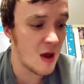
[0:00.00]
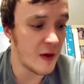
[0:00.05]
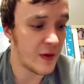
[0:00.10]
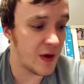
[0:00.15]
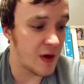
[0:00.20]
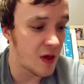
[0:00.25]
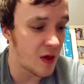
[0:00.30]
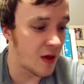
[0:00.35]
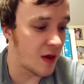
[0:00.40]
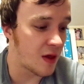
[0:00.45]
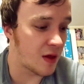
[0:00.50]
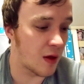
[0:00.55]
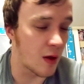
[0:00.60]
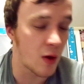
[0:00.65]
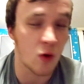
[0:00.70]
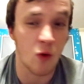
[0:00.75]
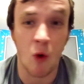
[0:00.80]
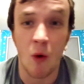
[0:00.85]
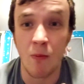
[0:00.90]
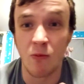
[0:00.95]
This is the
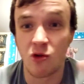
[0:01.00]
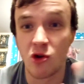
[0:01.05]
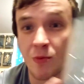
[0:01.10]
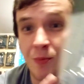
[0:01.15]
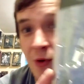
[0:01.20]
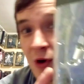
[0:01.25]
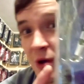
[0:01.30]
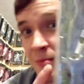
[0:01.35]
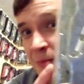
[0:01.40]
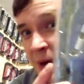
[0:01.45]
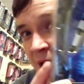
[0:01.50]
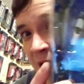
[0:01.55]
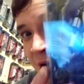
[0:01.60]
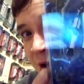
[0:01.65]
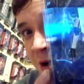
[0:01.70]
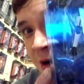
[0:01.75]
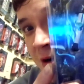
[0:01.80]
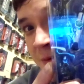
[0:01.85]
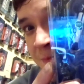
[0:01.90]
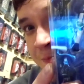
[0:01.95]
Stormtrooper
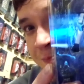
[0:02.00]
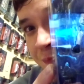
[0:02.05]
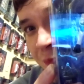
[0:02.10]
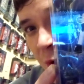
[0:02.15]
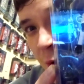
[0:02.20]
Commander.